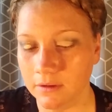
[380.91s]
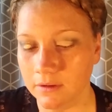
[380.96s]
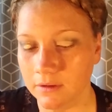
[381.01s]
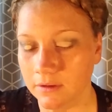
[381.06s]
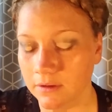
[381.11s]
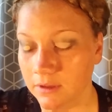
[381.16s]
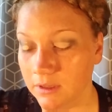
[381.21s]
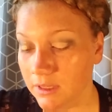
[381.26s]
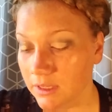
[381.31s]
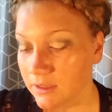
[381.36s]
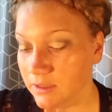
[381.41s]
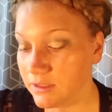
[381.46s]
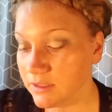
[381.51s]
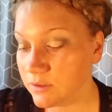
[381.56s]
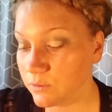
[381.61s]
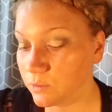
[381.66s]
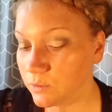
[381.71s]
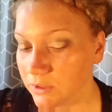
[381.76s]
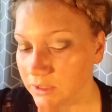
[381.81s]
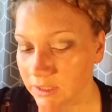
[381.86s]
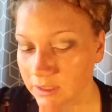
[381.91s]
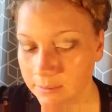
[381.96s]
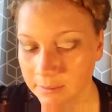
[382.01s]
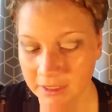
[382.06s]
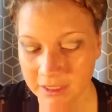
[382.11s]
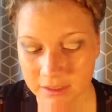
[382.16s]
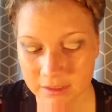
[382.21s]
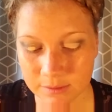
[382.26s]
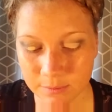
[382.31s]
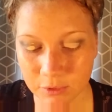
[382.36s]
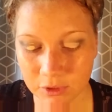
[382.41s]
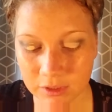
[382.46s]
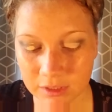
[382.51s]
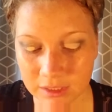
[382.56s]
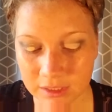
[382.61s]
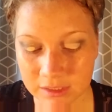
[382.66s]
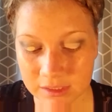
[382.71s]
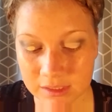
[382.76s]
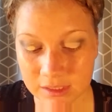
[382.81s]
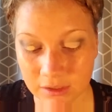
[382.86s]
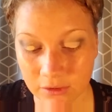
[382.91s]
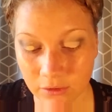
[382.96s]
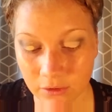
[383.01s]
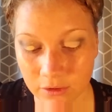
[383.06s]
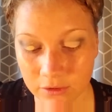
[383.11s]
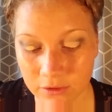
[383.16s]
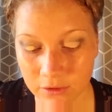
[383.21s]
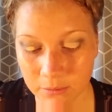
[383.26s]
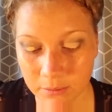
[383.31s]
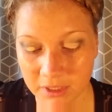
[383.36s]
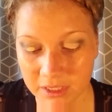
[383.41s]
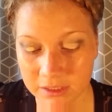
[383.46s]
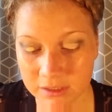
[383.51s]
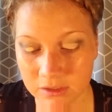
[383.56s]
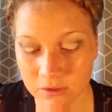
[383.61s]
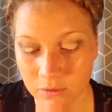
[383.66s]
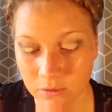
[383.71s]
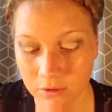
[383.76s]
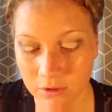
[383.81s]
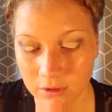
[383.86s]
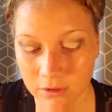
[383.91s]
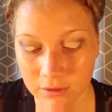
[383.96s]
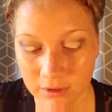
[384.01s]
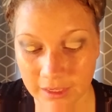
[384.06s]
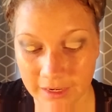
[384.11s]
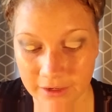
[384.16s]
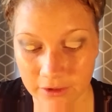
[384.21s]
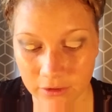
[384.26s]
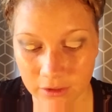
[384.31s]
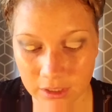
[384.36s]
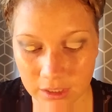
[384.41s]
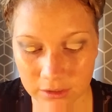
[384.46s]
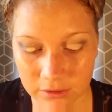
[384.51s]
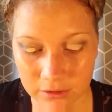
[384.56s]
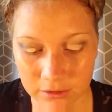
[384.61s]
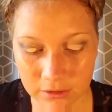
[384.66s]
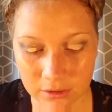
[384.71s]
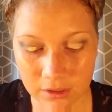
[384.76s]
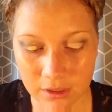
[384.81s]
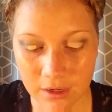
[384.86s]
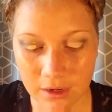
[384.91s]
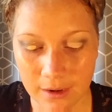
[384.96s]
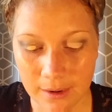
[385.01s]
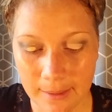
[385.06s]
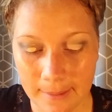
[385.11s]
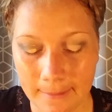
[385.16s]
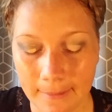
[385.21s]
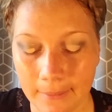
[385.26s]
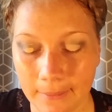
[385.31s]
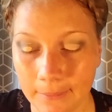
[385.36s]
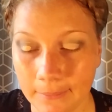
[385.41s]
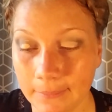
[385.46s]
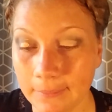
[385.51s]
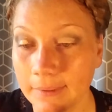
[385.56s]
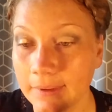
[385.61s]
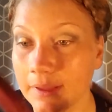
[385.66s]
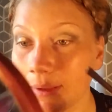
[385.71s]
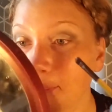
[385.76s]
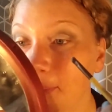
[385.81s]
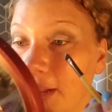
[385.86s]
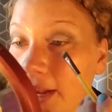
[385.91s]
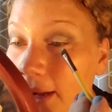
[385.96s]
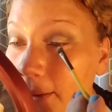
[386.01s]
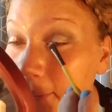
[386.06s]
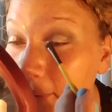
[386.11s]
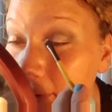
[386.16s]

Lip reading: And this really makes, putting the concealer on there makes your lighter color really pop.